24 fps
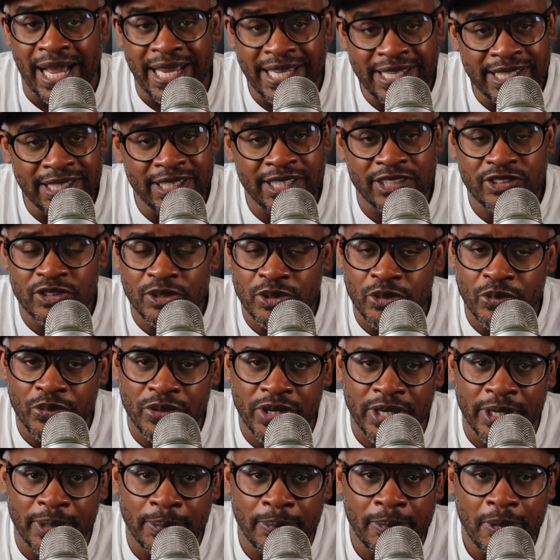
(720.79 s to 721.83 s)
He can get to the
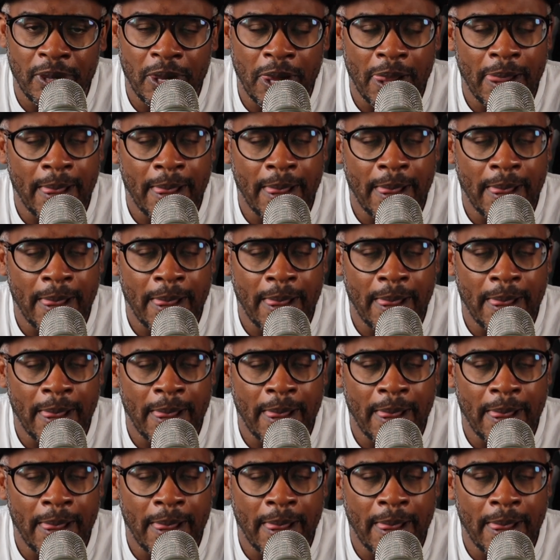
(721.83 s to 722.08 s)
rim.